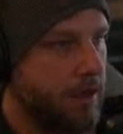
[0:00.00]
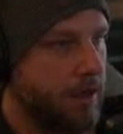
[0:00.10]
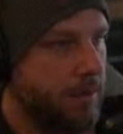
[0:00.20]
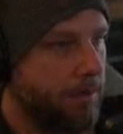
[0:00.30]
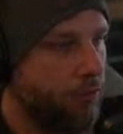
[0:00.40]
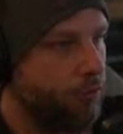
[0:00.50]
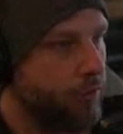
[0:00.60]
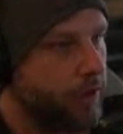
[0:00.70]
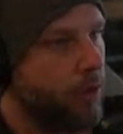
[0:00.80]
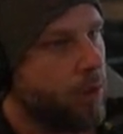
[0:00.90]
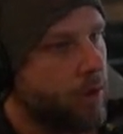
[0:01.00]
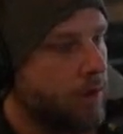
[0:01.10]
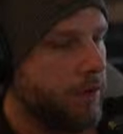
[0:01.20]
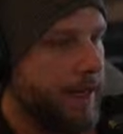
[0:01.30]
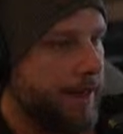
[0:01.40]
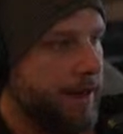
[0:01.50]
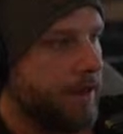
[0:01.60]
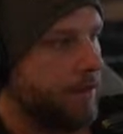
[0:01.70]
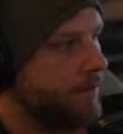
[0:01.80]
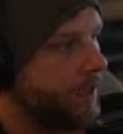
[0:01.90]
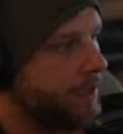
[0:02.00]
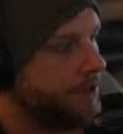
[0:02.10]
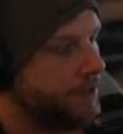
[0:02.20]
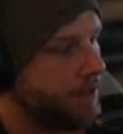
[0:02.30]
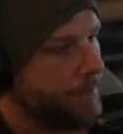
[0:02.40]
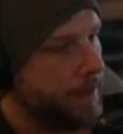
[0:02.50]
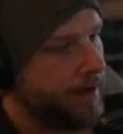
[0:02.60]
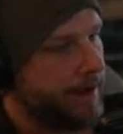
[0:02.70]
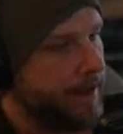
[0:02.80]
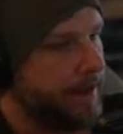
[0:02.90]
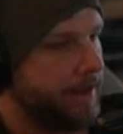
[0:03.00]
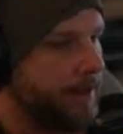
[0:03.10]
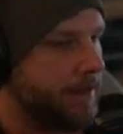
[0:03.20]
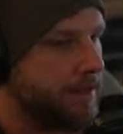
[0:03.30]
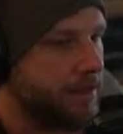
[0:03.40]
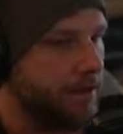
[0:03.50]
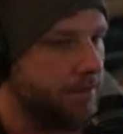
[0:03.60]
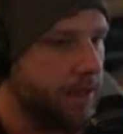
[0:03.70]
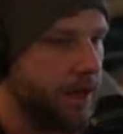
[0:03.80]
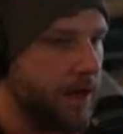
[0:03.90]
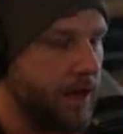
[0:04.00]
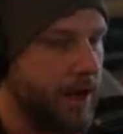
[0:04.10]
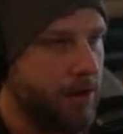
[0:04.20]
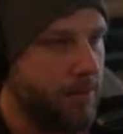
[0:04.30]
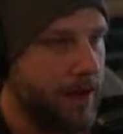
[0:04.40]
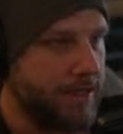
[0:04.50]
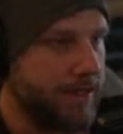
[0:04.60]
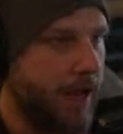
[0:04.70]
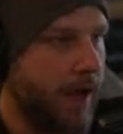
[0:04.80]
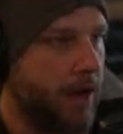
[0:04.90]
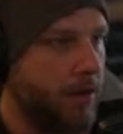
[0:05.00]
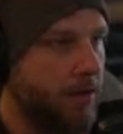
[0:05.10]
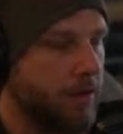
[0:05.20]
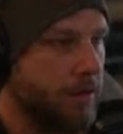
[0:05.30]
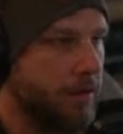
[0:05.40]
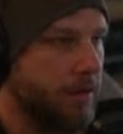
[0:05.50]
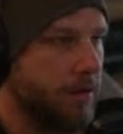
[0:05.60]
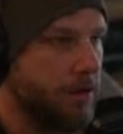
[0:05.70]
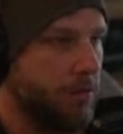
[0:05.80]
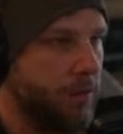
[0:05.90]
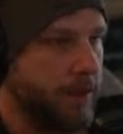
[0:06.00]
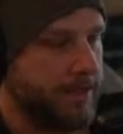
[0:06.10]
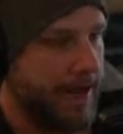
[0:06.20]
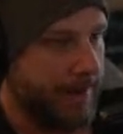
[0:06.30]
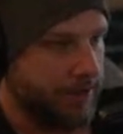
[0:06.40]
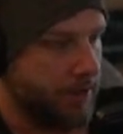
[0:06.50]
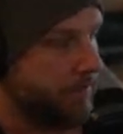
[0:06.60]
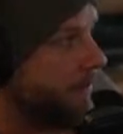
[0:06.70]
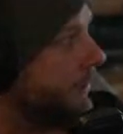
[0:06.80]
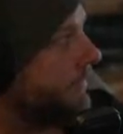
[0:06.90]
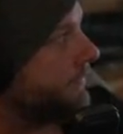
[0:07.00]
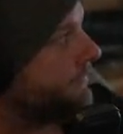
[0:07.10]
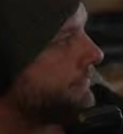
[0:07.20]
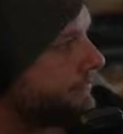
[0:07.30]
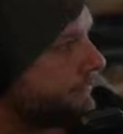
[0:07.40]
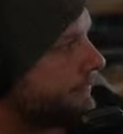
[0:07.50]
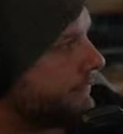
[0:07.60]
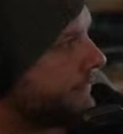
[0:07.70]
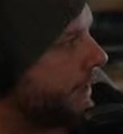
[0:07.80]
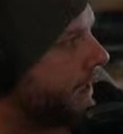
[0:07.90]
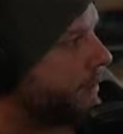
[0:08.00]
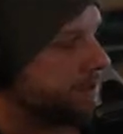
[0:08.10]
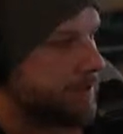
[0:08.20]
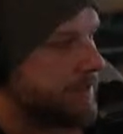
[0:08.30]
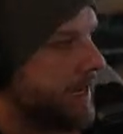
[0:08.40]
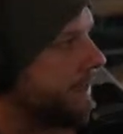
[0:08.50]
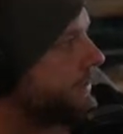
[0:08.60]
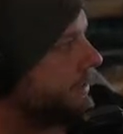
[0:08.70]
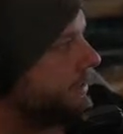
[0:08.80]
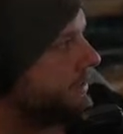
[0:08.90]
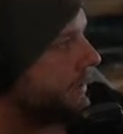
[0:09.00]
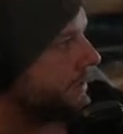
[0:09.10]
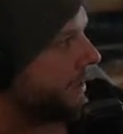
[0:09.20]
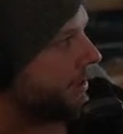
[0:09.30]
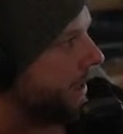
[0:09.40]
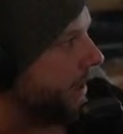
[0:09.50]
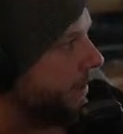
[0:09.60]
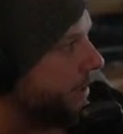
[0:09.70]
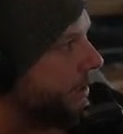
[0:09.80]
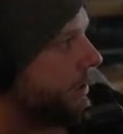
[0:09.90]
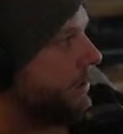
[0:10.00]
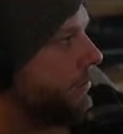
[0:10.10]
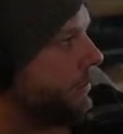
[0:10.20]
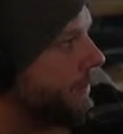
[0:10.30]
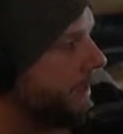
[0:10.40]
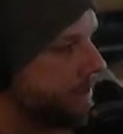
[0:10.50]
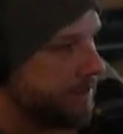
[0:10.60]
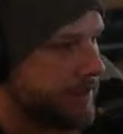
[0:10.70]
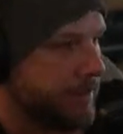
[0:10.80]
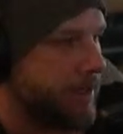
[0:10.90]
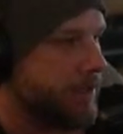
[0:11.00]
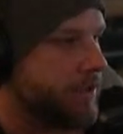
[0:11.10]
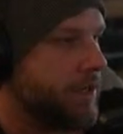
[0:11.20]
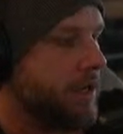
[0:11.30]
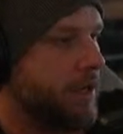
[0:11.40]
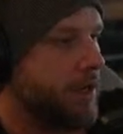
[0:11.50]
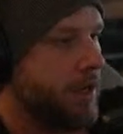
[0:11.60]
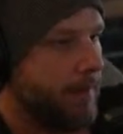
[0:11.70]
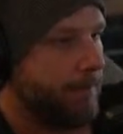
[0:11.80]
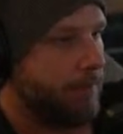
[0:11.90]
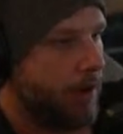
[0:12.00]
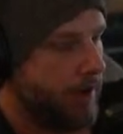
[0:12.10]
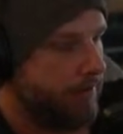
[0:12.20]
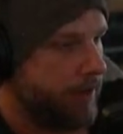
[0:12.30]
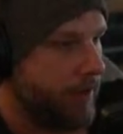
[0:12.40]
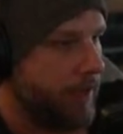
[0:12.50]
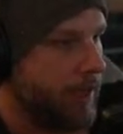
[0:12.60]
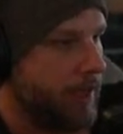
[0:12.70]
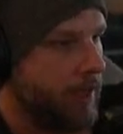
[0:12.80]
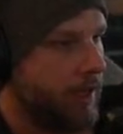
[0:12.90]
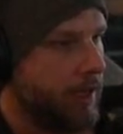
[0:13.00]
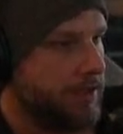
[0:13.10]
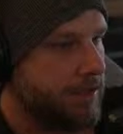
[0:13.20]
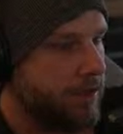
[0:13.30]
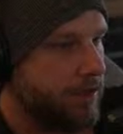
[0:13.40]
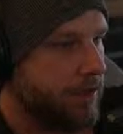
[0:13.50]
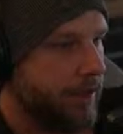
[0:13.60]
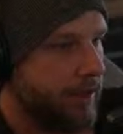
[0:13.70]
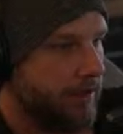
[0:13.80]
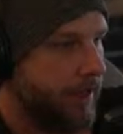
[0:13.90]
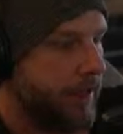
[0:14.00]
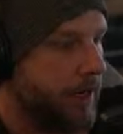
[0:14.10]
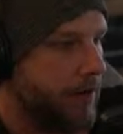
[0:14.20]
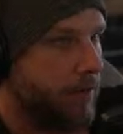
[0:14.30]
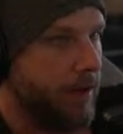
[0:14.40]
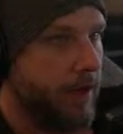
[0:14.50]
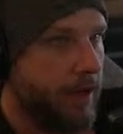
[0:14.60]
but real world data and location, I'm like, I think this could be kind of how my style would adapt and evolve. I was obsessed. So I was like, okay, here we go. We're making this image, brought everything in, and I started to like lay it out. And the